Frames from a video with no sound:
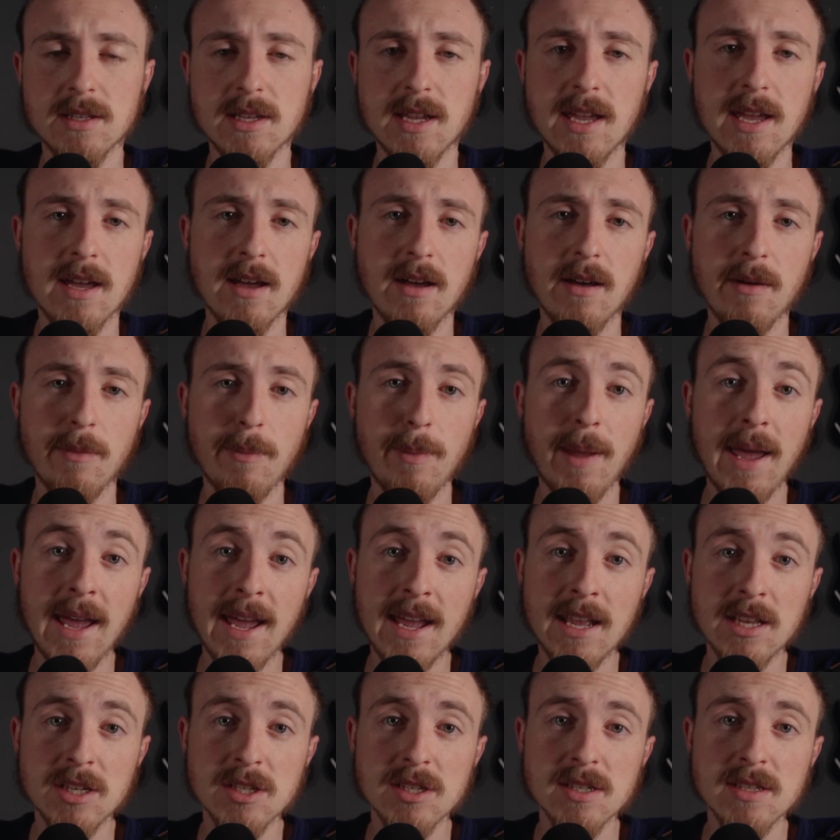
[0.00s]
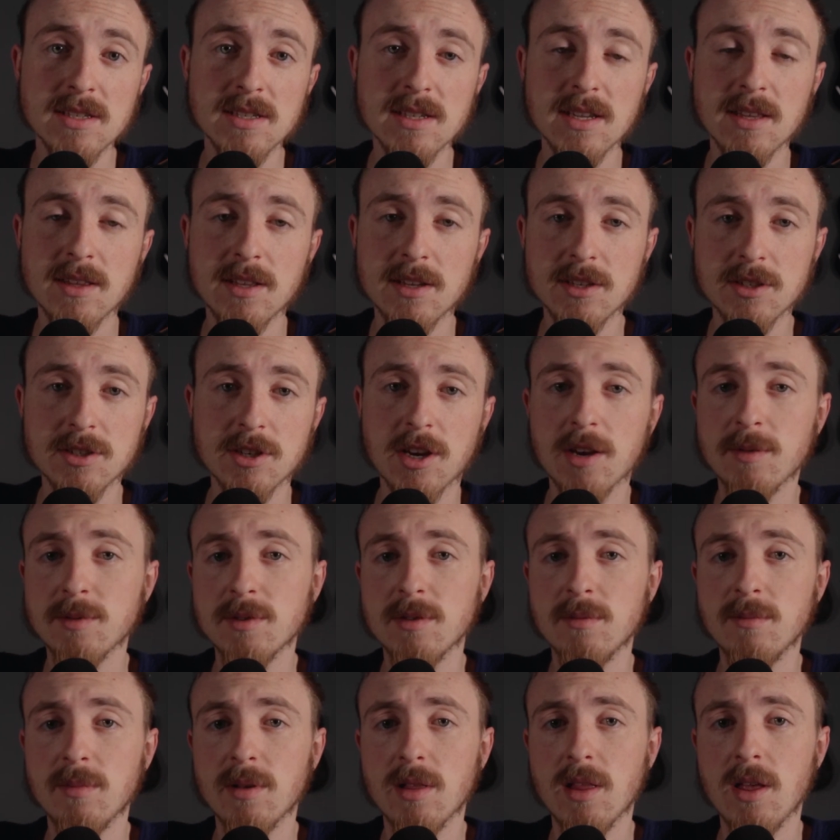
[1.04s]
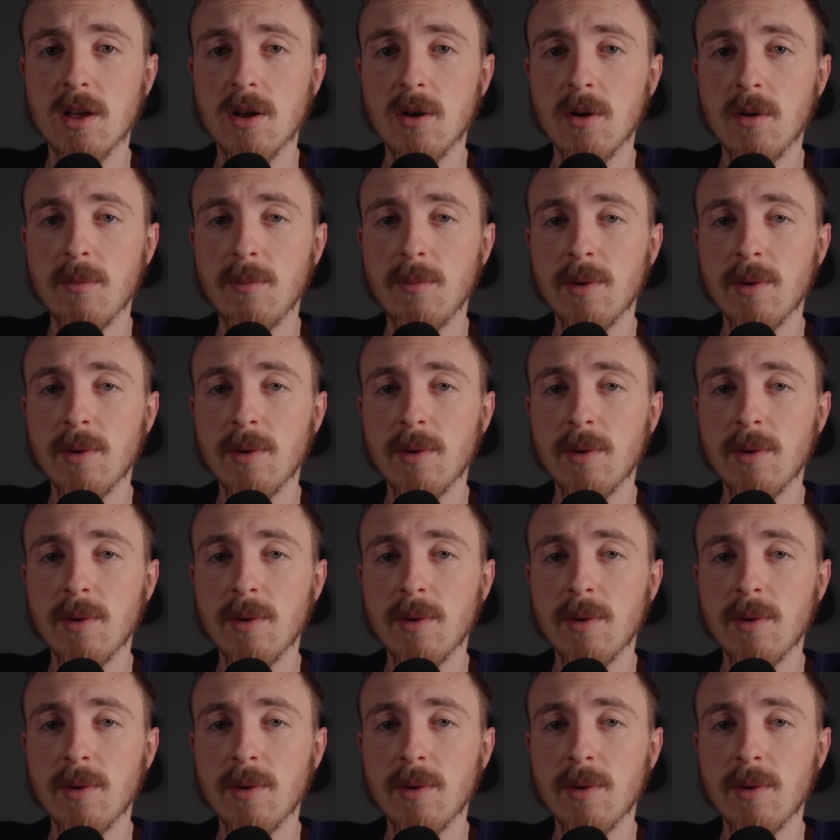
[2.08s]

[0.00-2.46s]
GitHub pages in the description below,